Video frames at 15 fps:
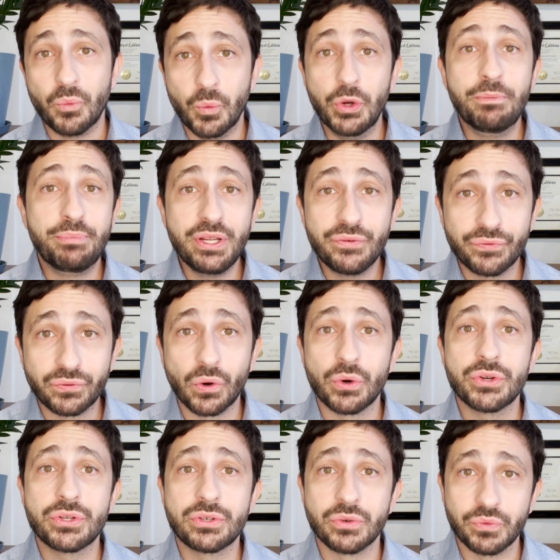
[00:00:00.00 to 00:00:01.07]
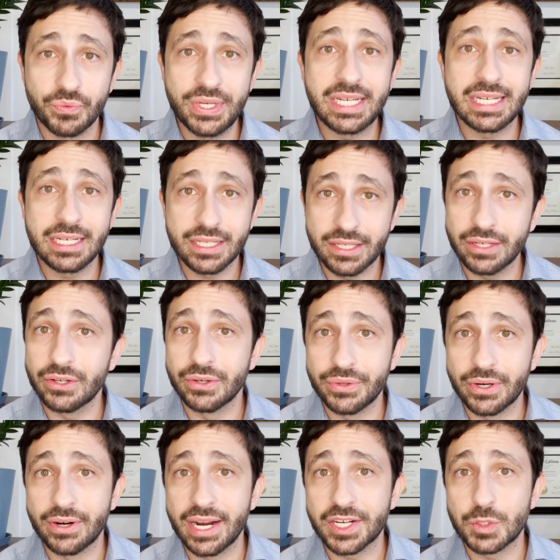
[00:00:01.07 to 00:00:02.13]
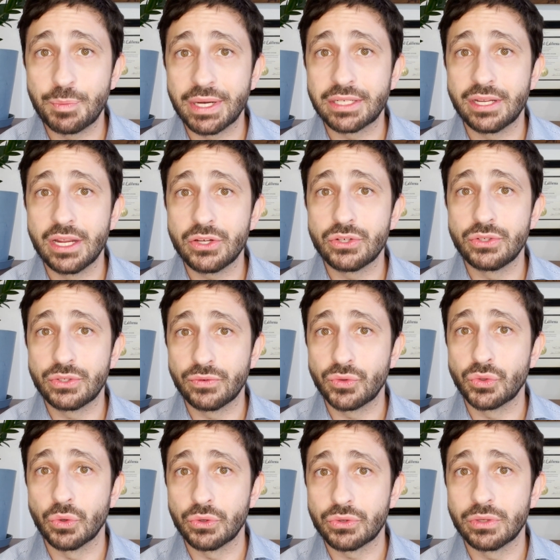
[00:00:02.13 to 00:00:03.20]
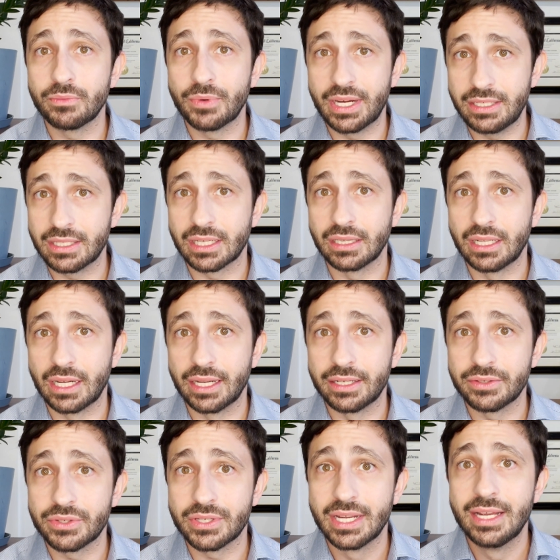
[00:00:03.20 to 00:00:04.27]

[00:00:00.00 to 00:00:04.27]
would be forced to reconsider their expectations of short-term rate declines